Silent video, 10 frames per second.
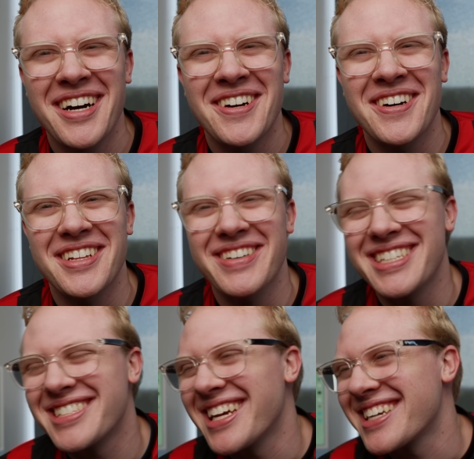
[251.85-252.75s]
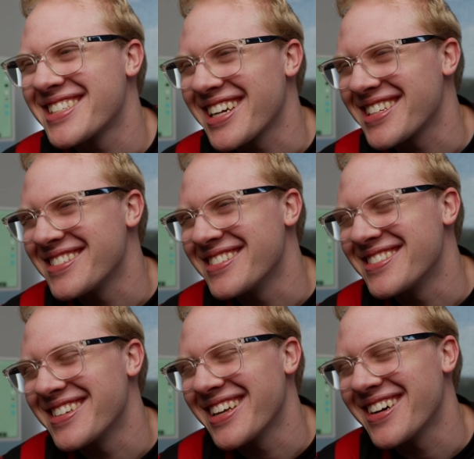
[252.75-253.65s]
Hold let me just take a second to
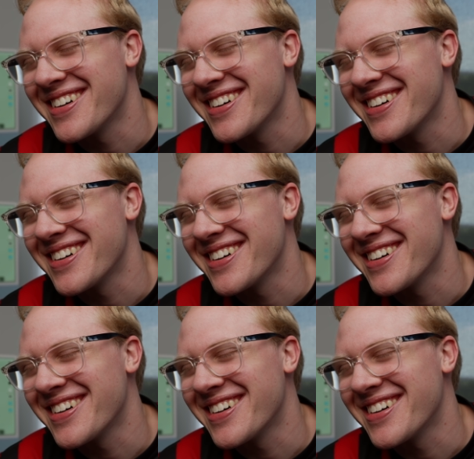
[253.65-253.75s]
enjoy that.